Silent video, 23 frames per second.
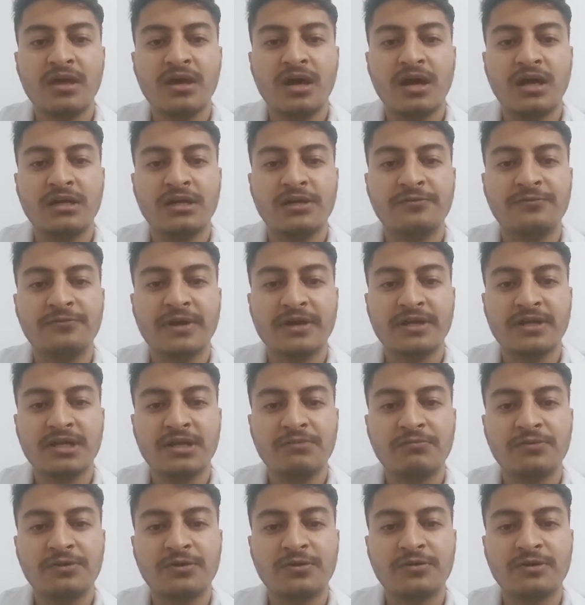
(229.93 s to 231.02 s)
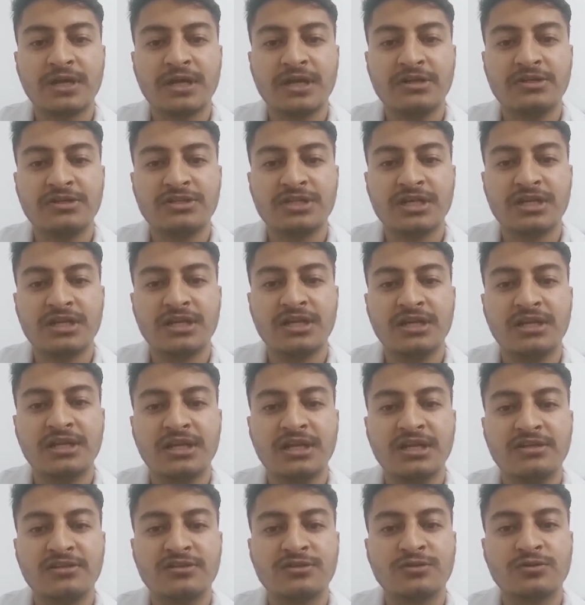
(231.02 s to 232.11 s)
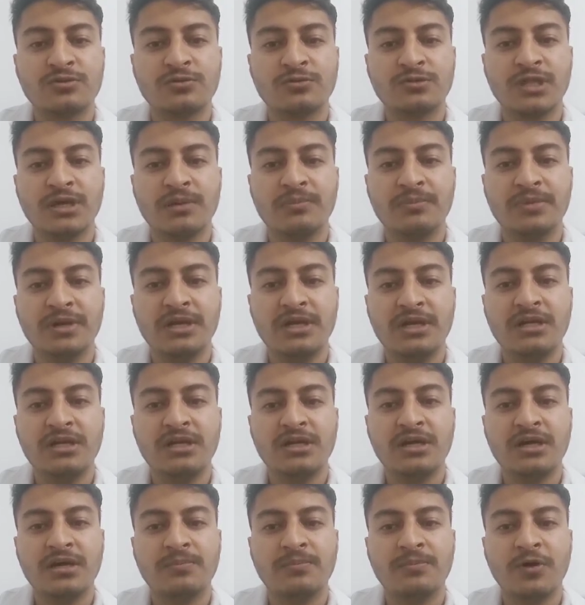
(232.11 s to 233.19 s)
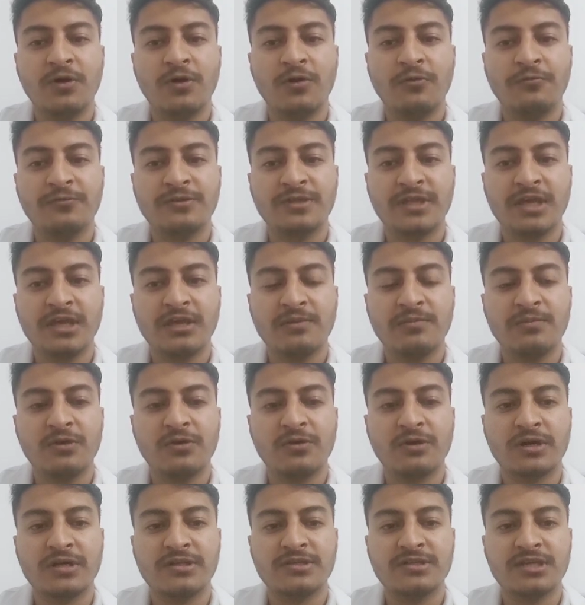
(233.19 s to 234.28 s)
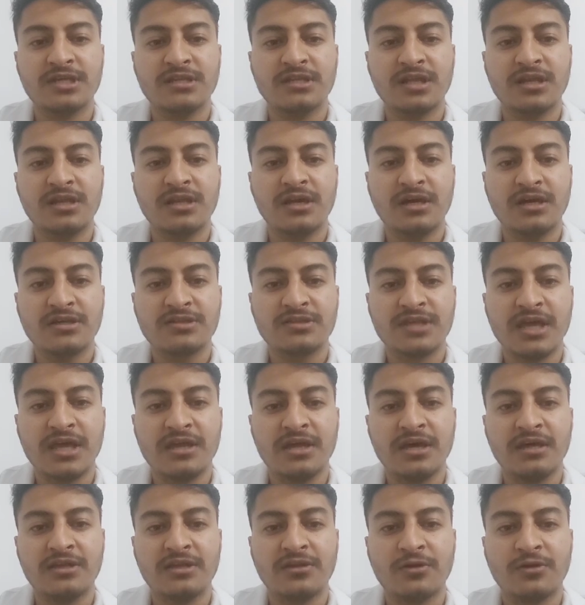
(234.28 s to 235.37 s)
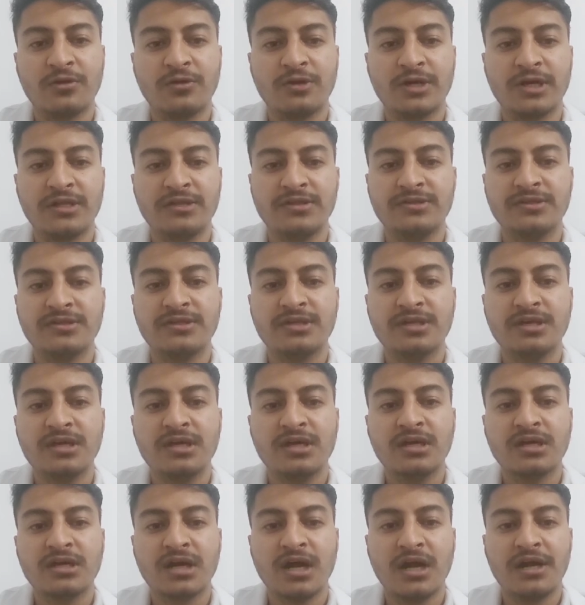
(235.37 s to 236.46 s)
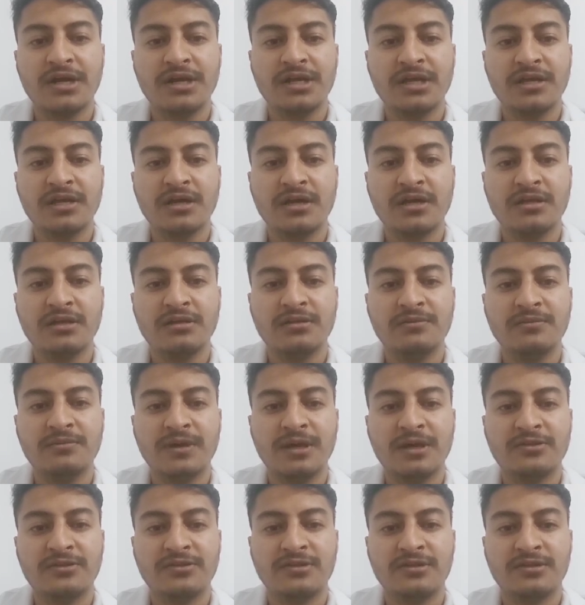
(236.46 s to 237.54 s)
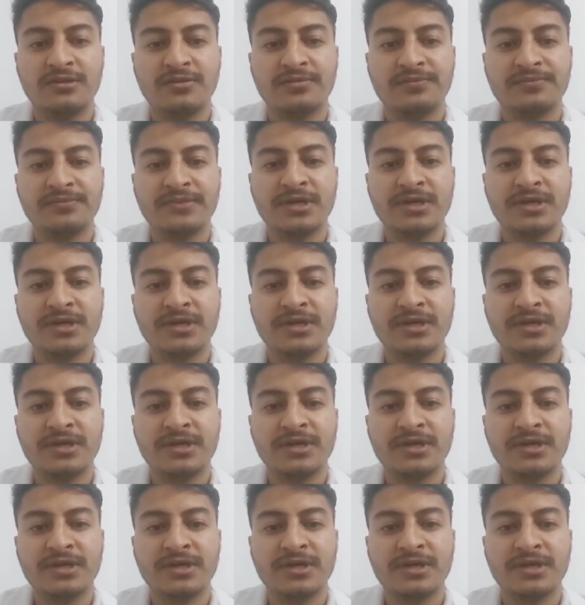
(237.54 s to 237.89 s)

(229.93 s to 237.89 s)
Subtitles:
A defective chloride channel leads to the buildup of thick mucus in the lungs and other organs. Cardiac arrhythmias.